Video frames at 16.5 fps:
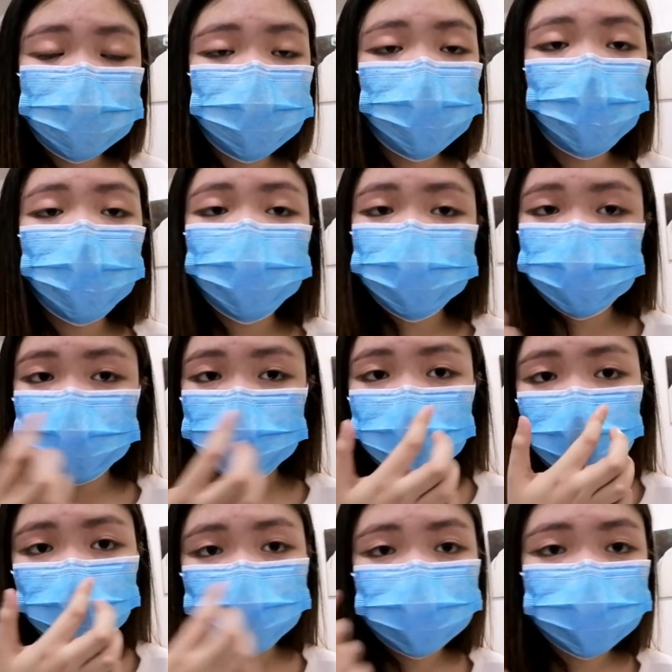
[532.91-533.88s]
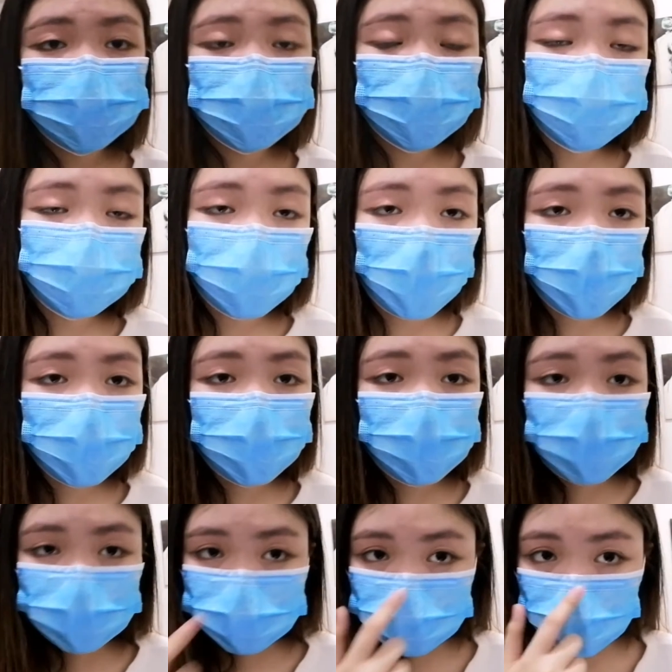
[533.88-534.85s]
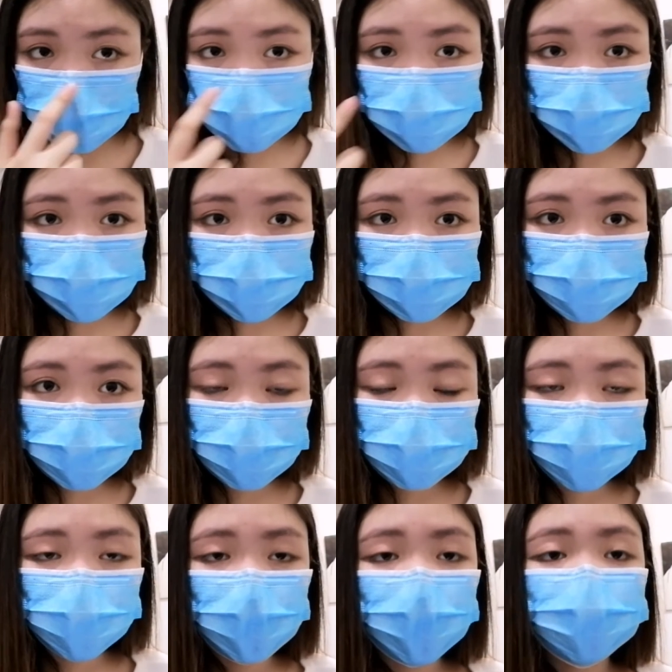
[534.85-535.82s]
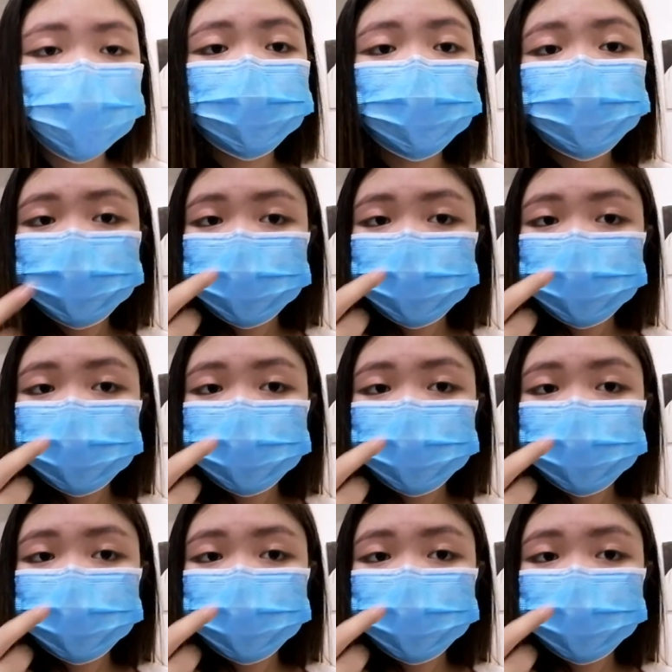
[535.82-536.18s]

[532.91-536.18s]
you also cover the nose, okay?